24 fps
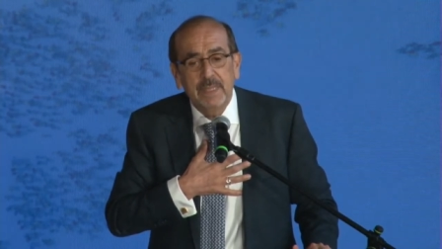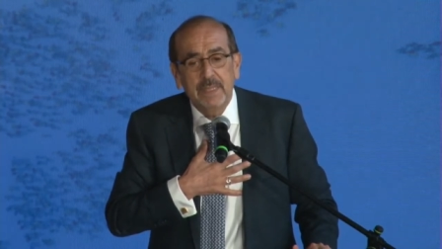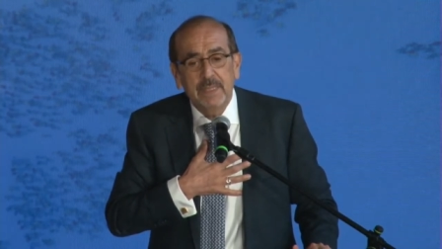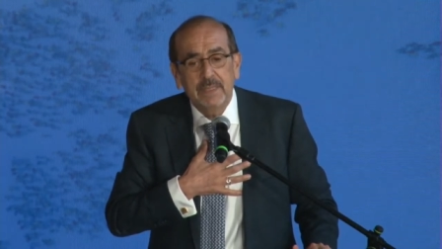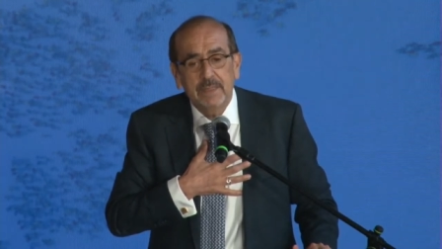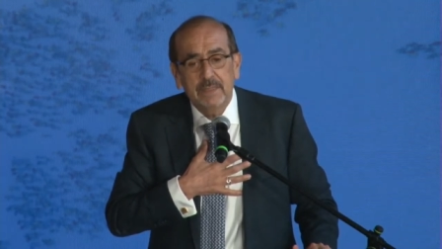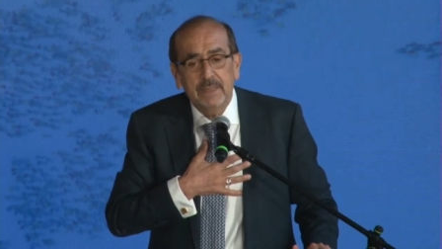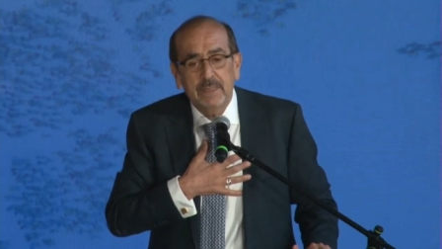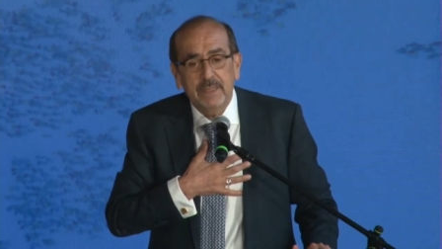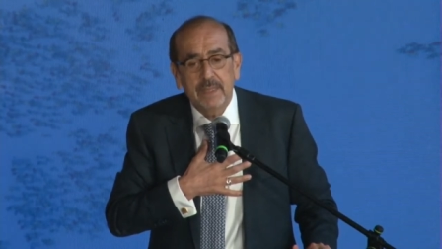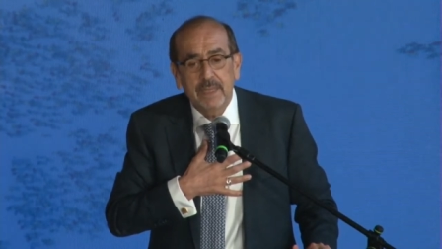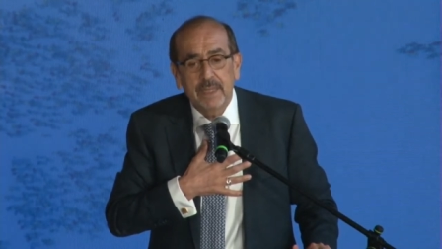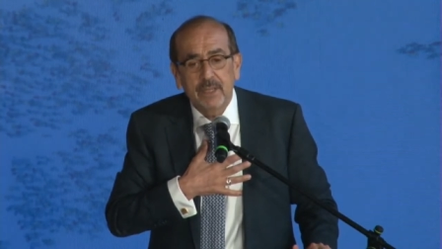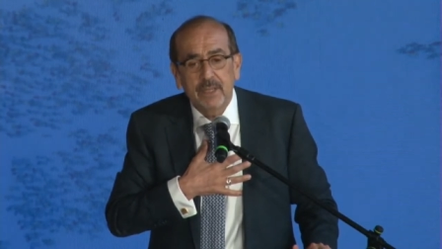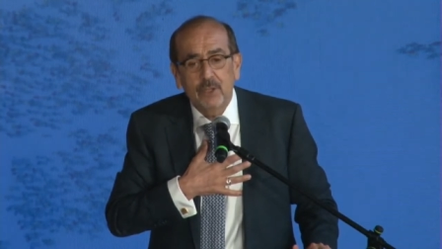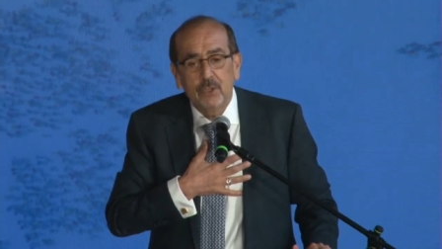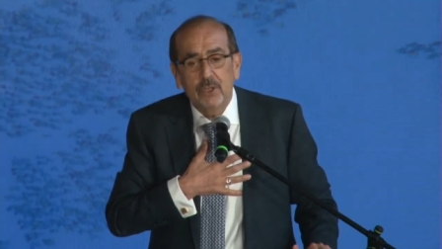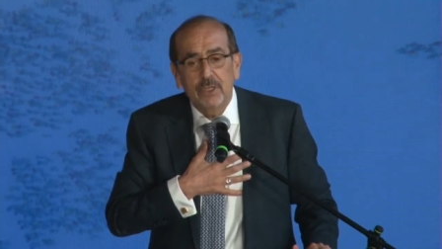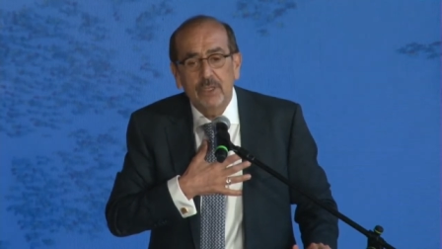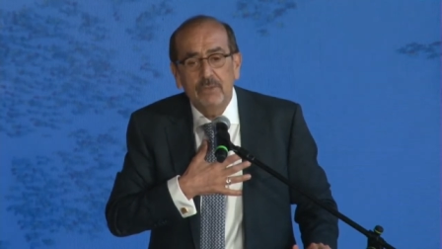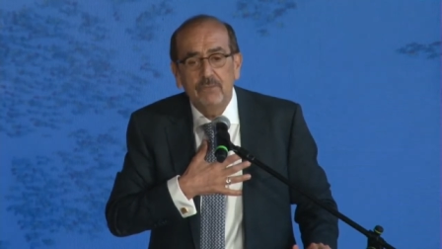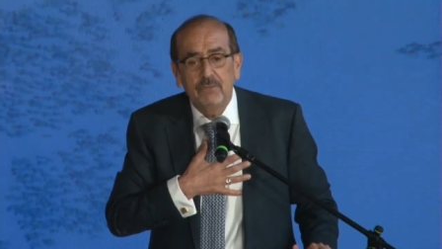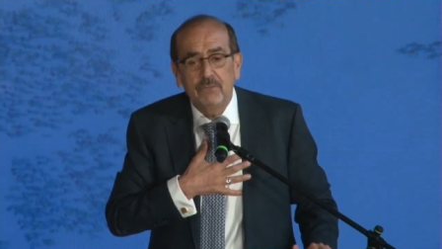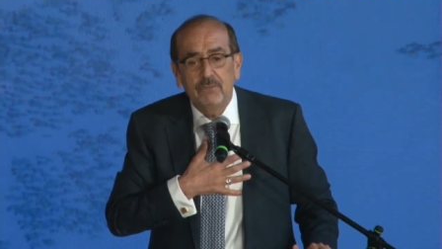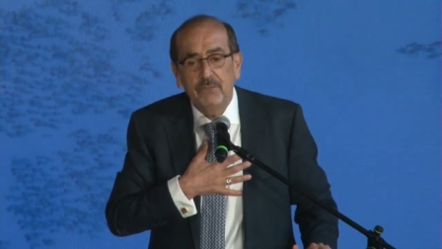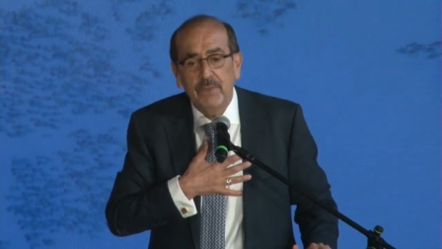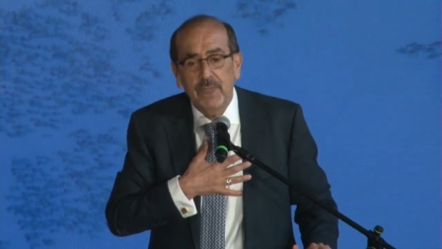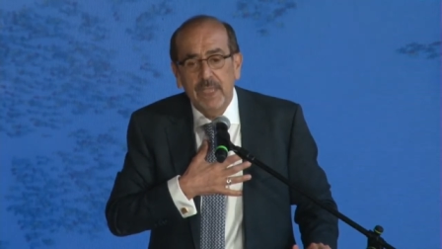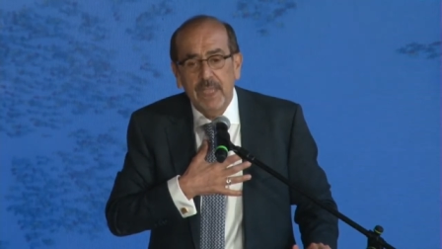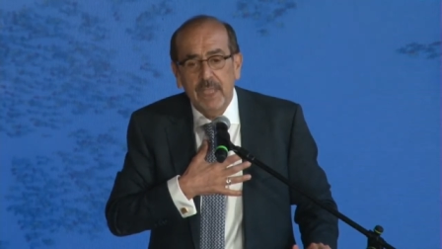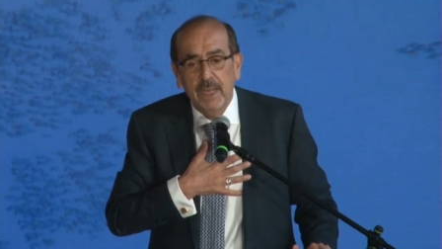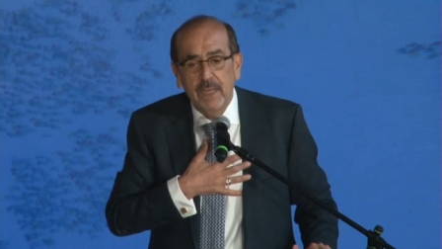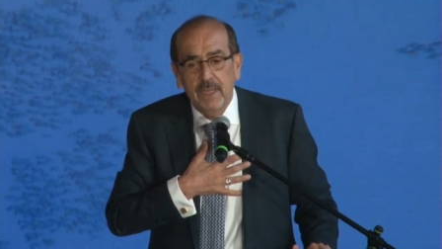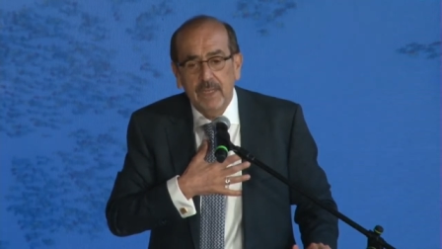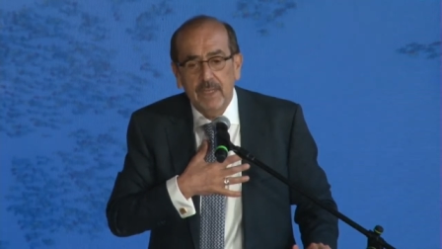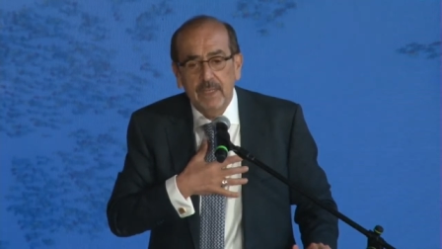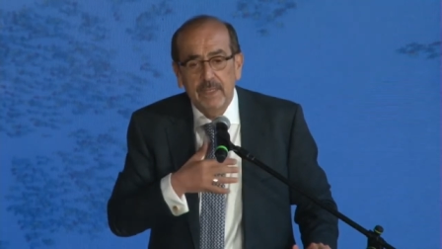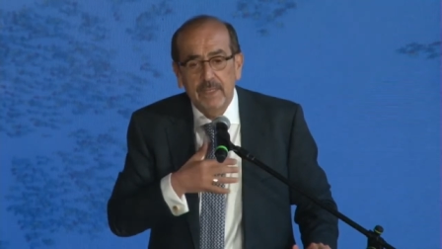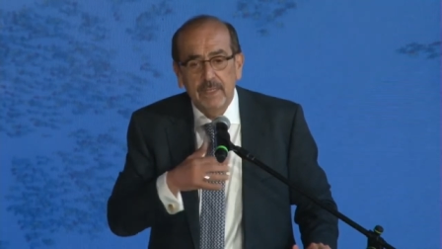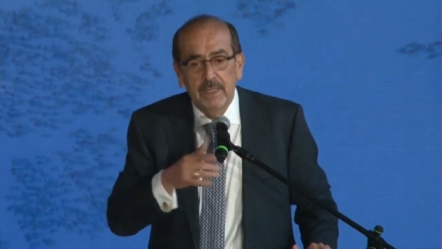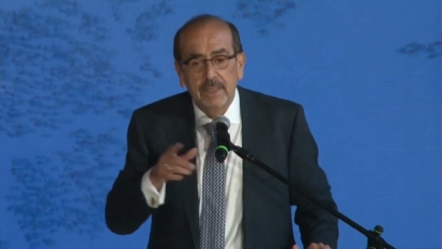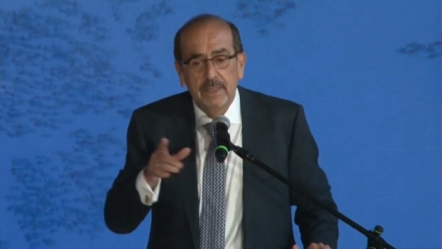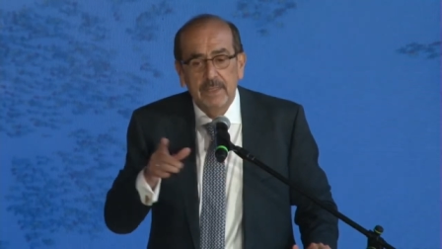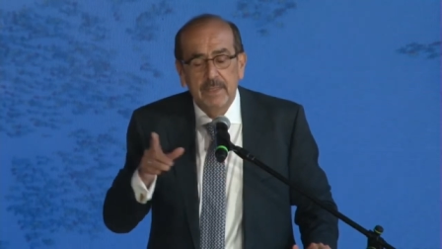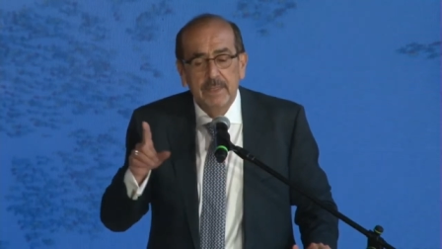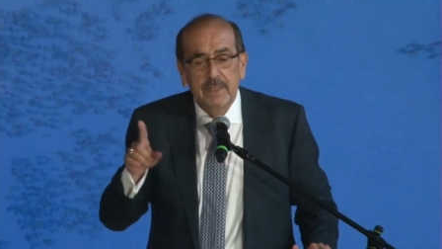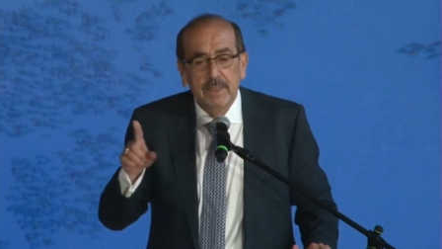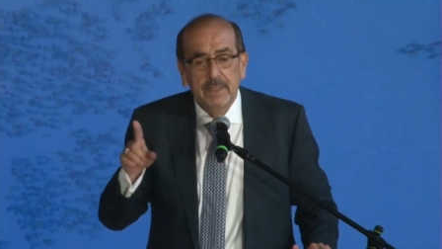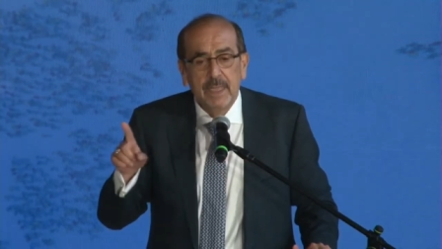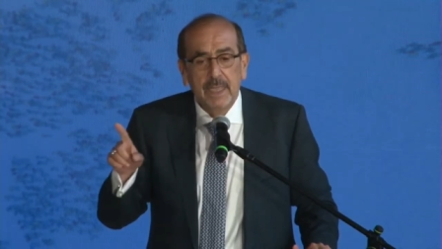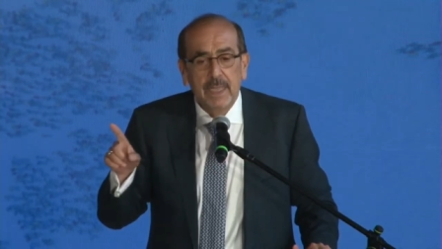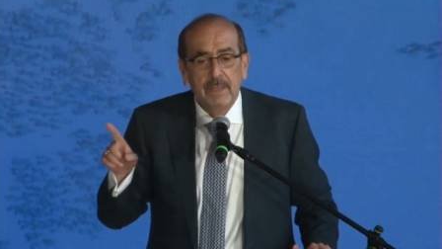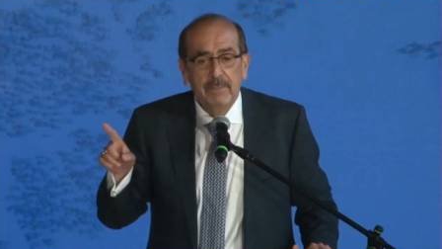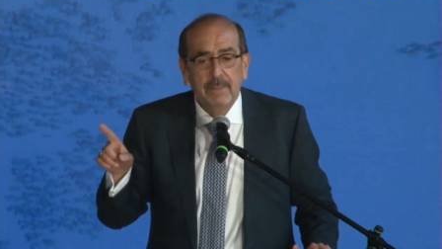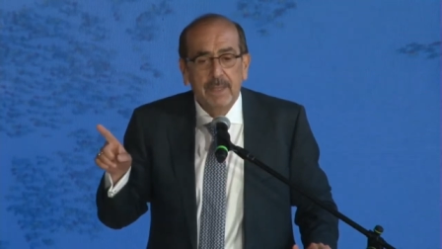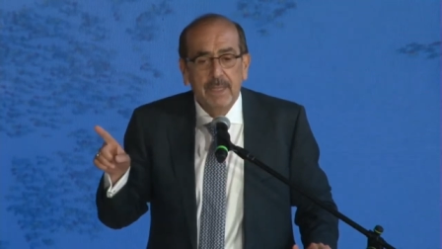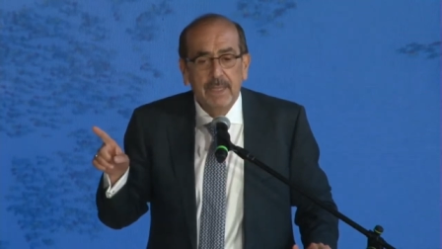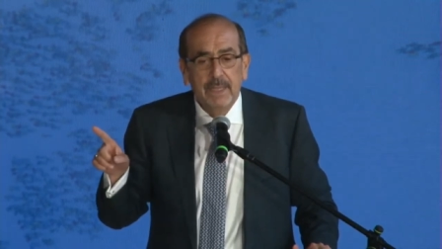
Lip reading: in the parable of the